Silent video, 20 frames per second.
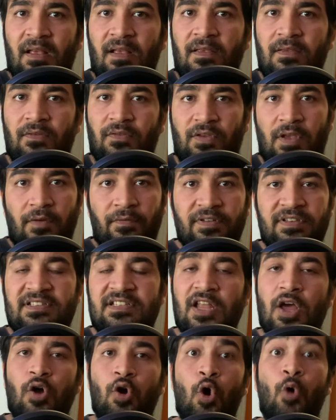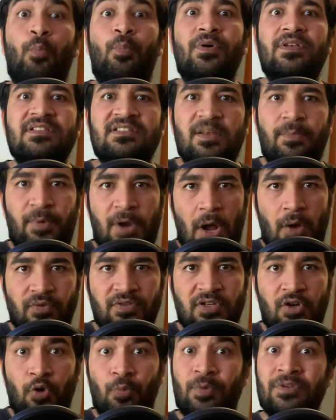ServiceNow opens the
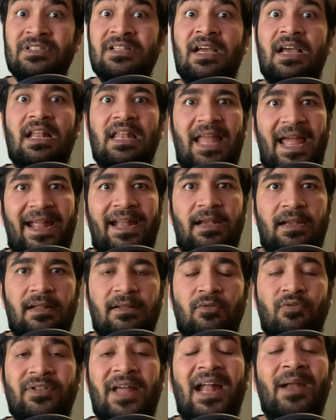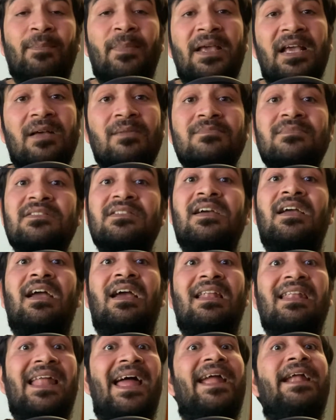browser, opens the client, and that becomes the
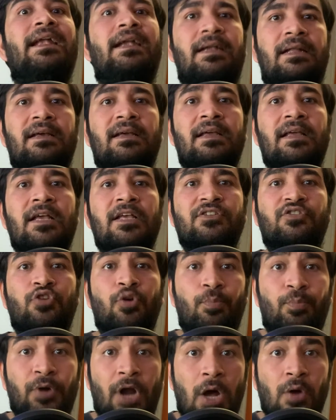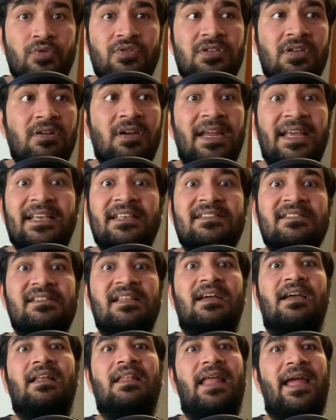client. So your browser is the
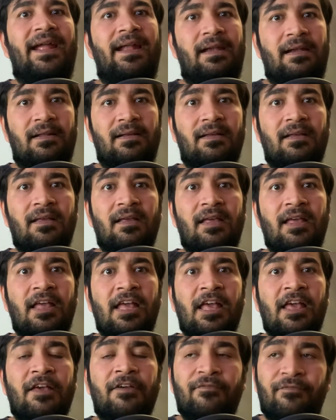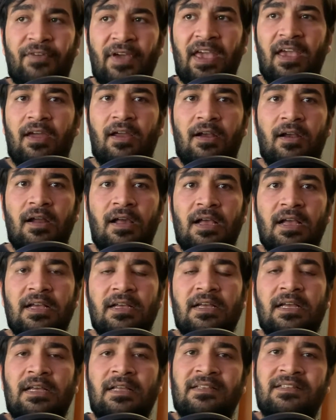client where
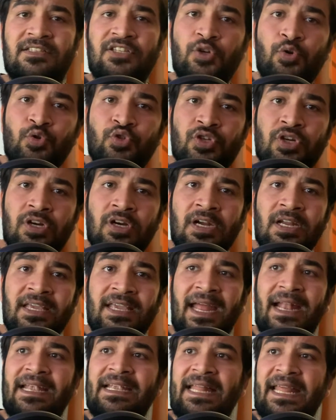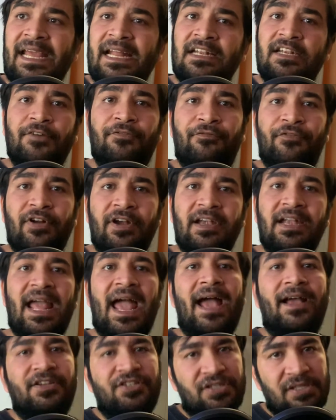user can take different
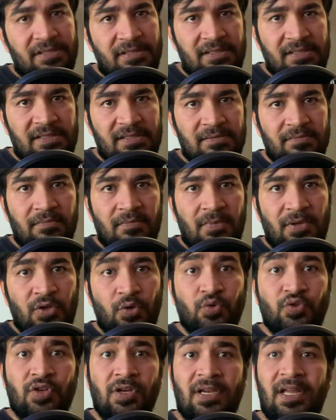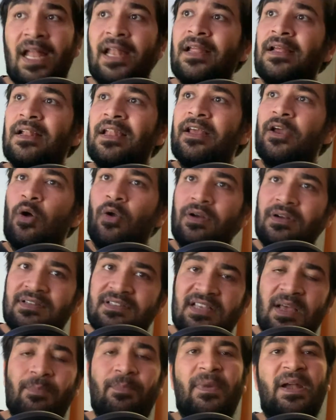actions. User can click on
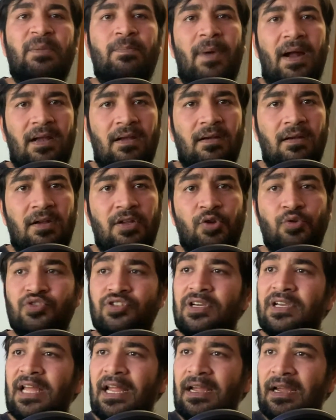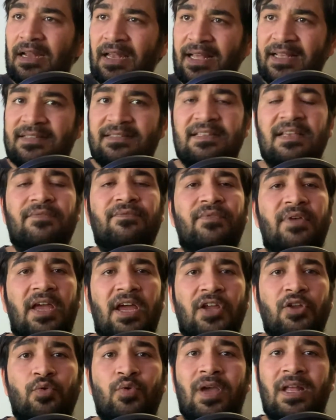submit button, user can click somewhere,
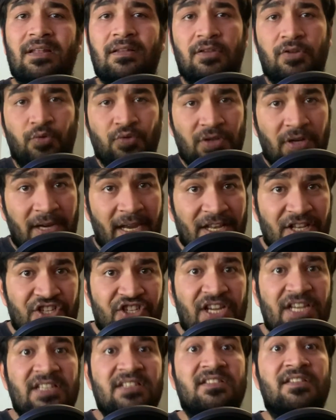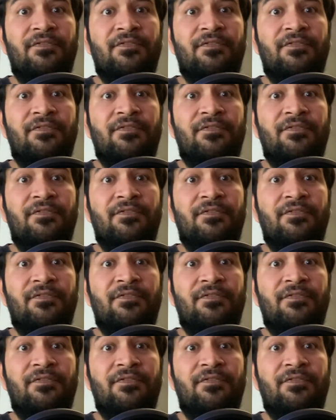you can user can change the